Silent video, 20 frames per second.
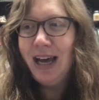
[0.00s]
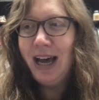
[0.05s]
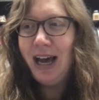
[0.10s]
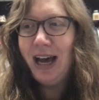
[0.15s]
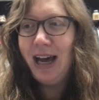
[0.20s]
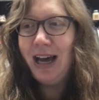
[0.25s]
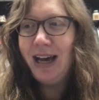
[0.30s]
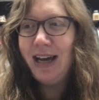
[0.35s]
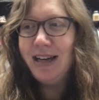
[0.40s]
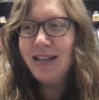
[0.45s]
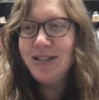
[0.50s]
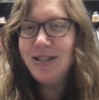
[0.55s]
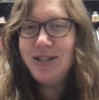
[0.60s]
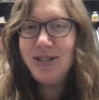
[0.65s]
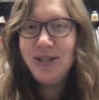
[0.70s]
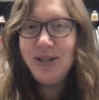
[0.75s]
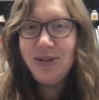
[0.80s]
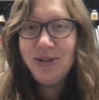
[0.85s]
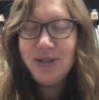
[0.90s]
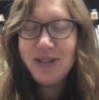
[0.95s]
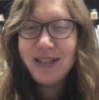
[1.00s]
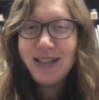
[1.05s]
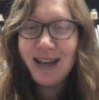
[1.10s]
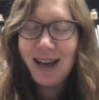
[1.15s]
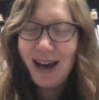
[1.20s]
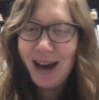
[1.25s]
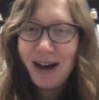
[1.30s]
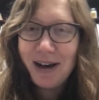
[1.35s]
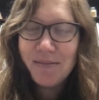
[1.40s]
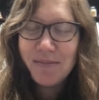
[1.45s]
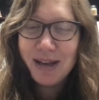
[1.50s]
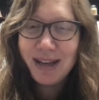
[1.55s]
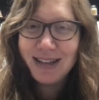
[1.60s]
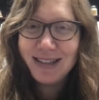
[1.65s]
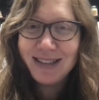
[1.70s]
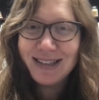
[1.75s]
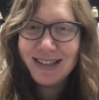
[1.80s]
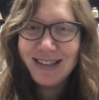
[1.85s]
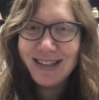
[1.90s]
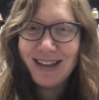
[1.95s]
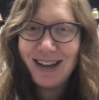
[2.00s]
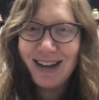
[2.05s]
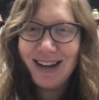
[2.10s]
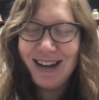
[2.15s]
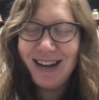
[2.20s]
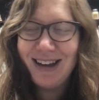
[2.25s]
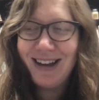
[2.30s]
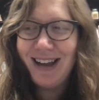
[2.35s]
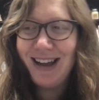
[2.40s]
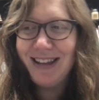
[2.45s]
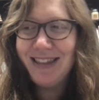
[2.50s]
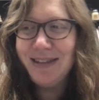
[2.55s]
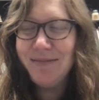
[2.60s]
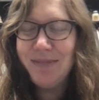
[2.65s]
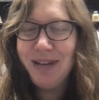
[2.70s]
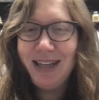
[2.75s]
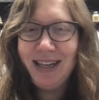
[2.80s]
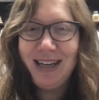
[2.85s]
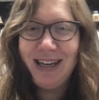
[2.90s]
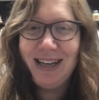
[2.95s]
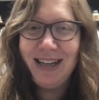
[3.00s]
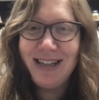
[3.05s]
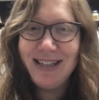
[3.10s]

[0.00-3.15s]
astute comment at the meeting.